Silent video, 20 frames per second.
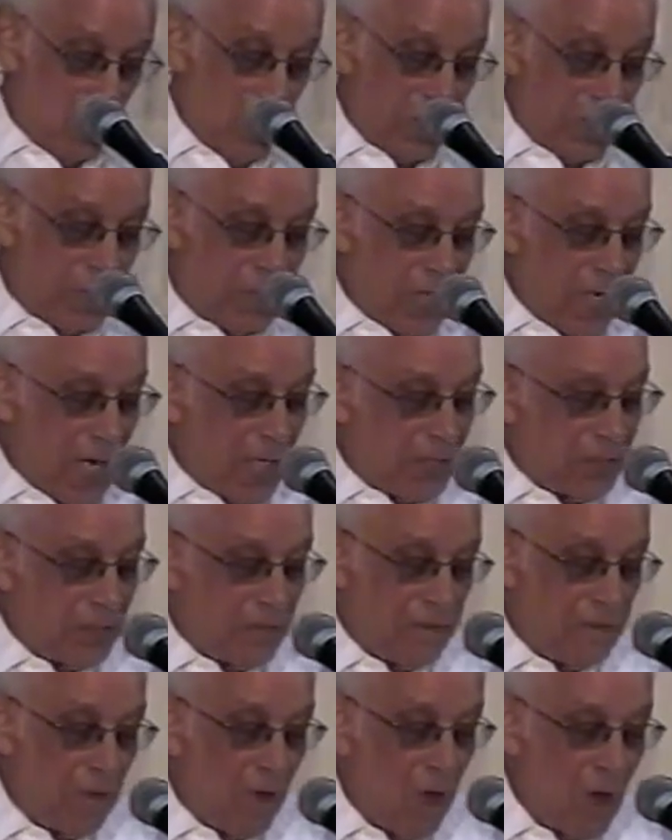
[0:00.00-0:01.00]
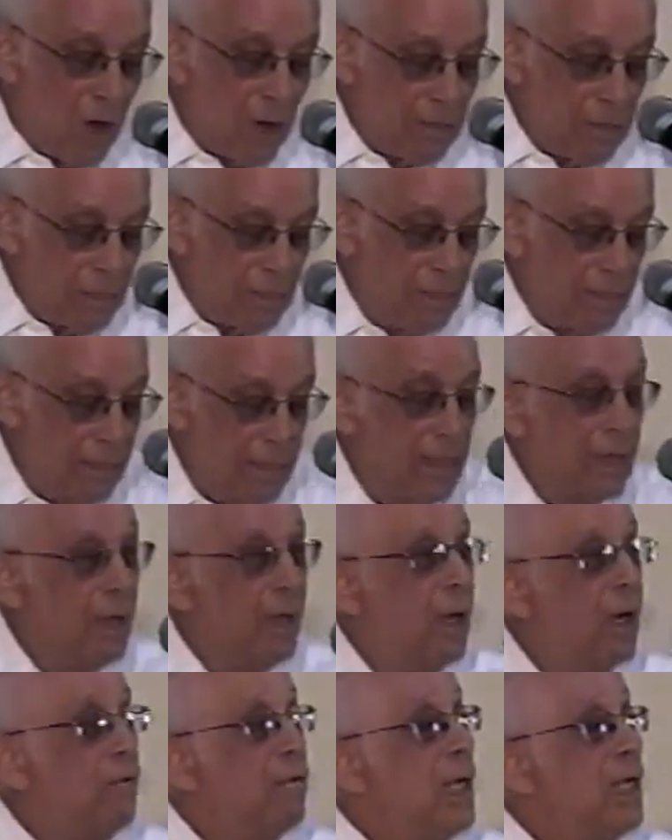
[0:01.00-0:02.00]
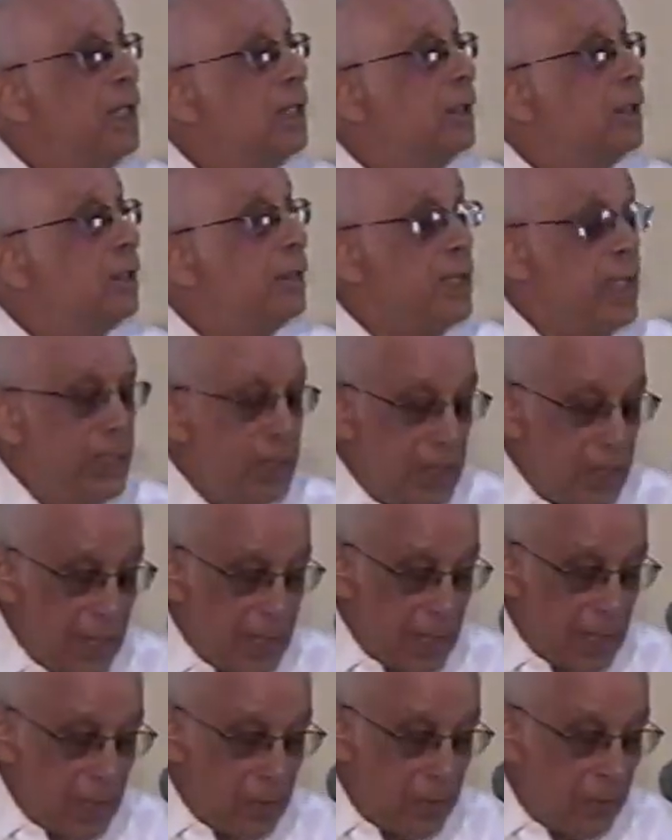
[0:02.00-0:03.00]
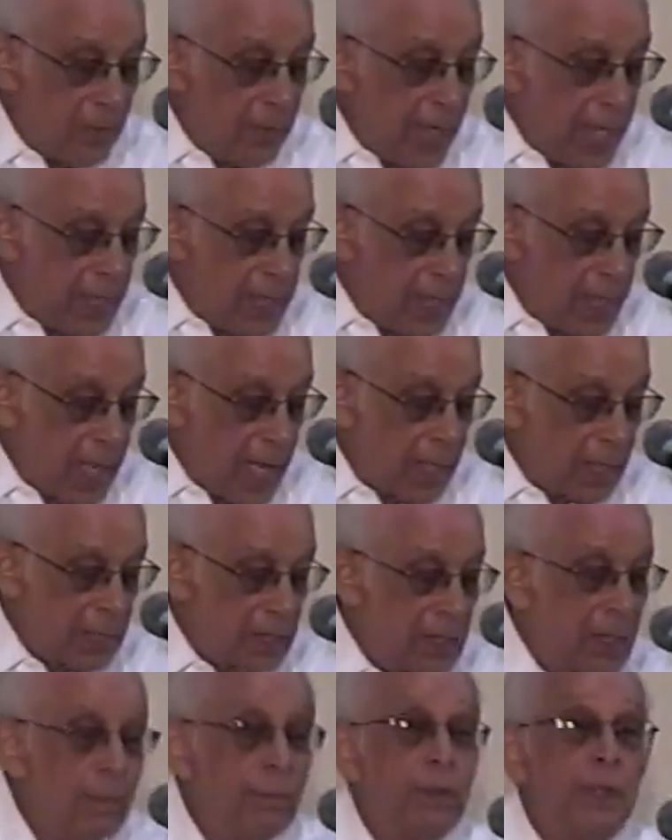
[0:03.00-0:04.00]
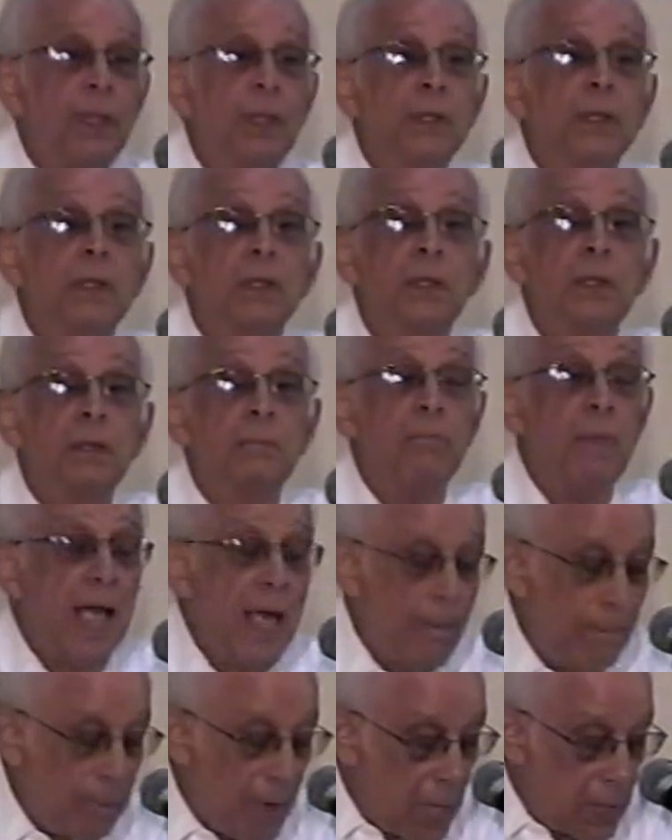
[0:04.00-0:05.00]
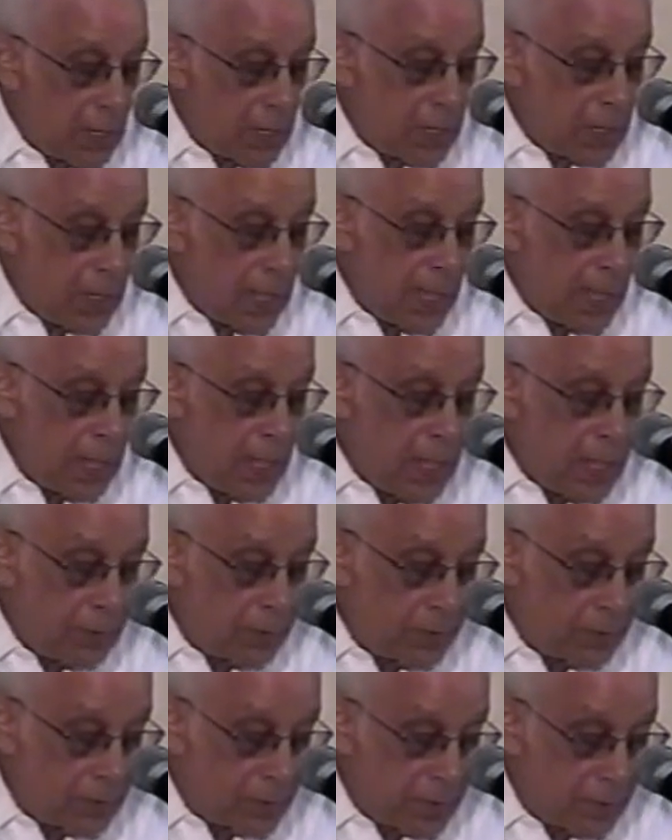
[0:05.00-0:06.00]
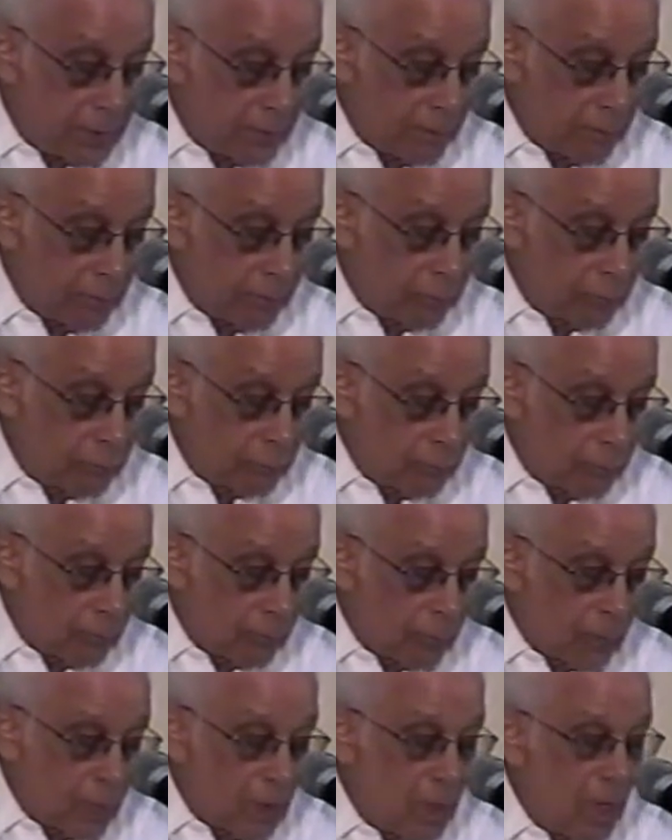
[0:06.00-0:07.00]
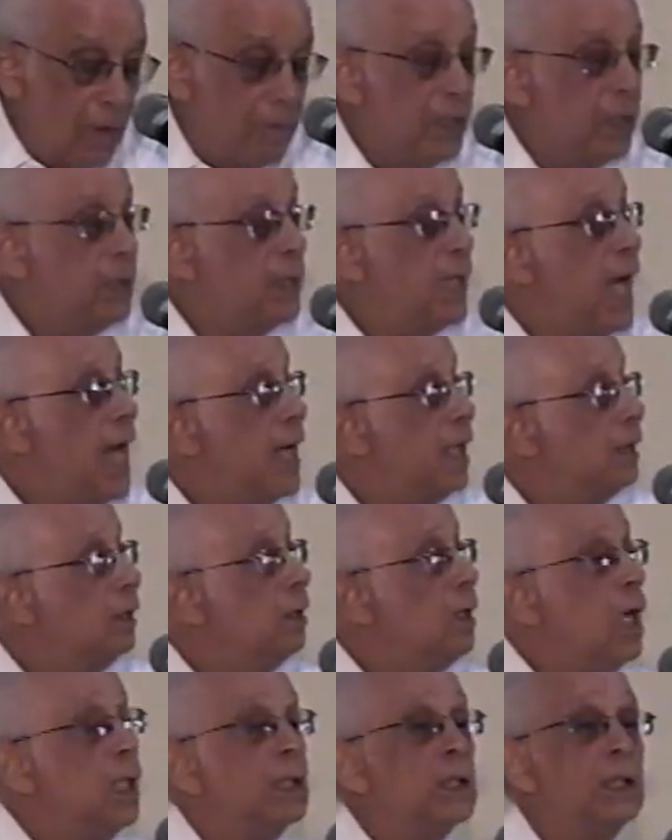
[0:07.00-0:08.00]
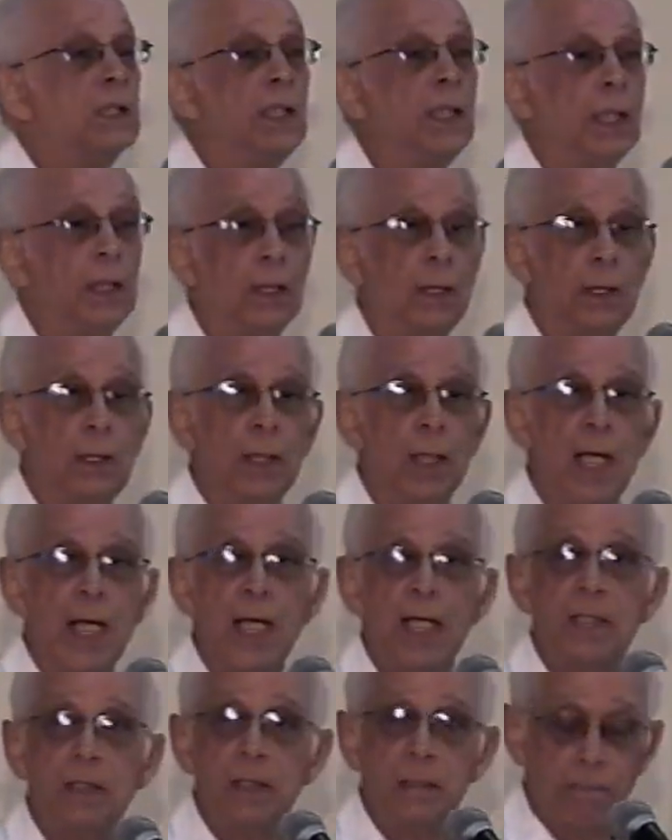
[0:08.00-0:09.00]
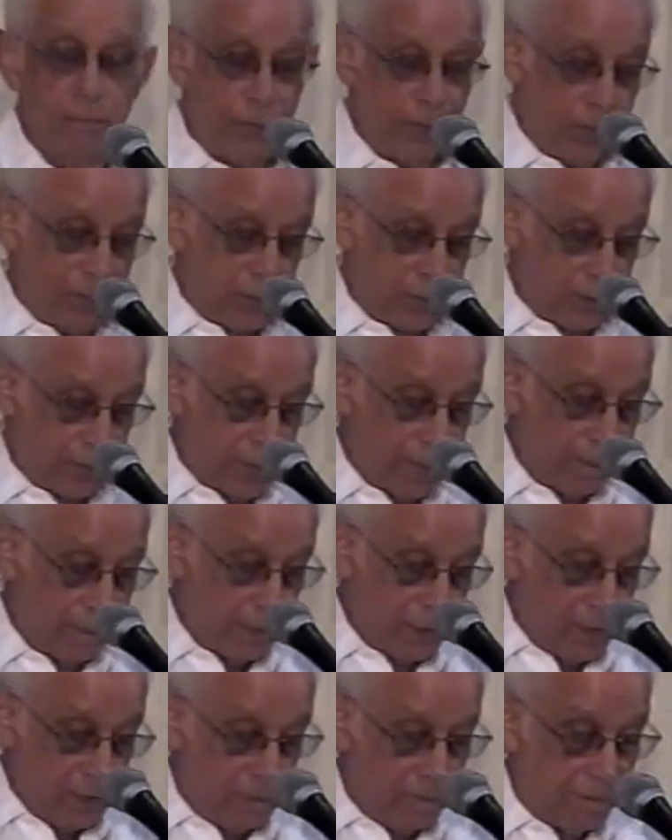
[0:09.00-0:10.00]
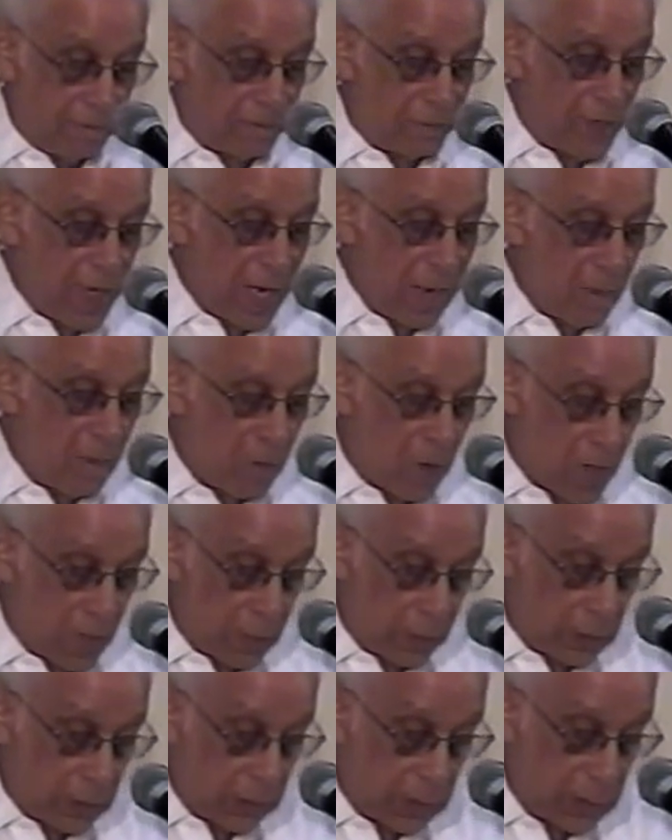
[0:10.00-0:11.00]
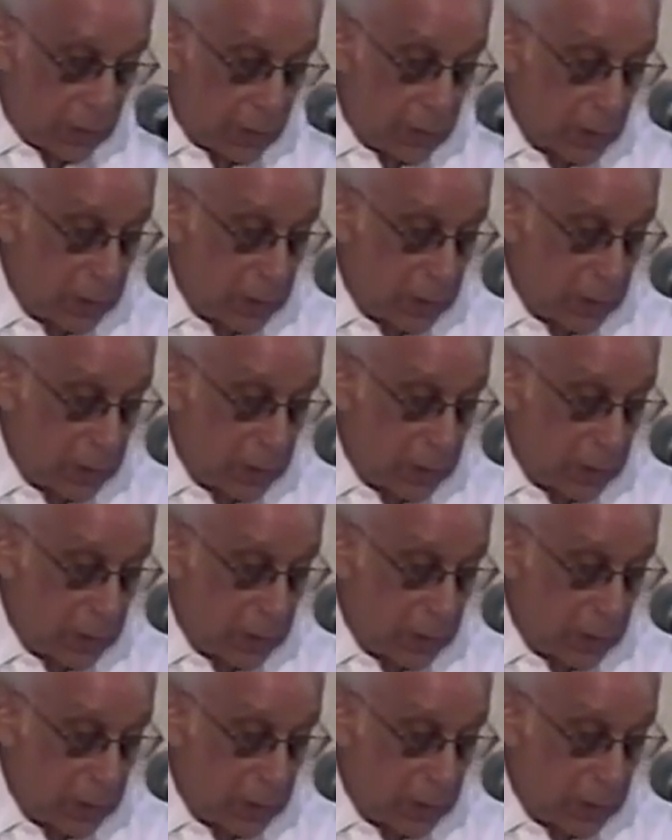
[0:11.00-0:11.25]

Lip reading: which takes the form of an increasingly ready acceptance by policy elites of the diagnostic and prescriptive frameworks